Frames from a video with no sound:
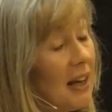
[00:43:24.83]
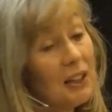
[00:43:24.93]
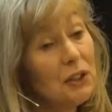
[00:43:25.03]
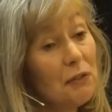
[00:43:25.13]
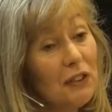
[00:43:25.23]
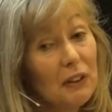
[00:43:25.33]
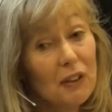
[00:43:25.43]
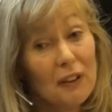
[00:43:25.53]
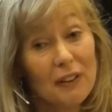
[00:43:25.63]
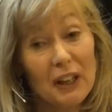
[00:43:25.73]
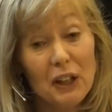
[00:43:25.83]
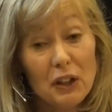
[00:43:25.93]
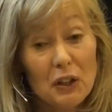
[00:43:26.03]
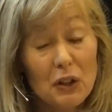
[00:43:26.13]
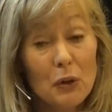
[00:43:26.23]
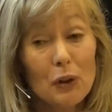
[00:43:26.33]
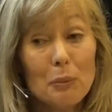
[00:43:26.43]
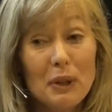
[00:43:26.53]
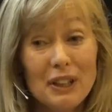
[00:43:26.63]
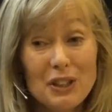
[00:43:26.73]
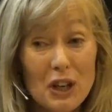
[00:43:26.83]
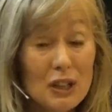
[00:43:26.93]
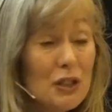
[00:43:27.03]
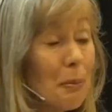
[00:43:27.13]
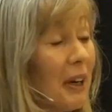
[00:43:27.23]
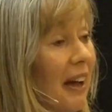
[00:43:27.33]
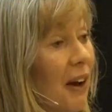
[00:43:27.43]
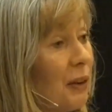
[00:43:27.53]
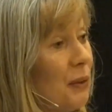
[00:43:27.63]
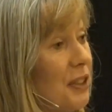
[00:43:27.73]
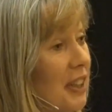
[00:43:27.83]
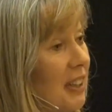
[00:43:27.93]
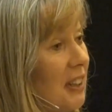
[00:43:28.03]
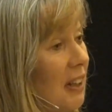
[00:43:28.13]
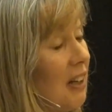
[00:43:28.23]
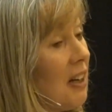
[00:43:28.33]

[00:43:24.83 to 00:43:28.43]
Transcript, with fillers: and to feel like you could be judged by how you did.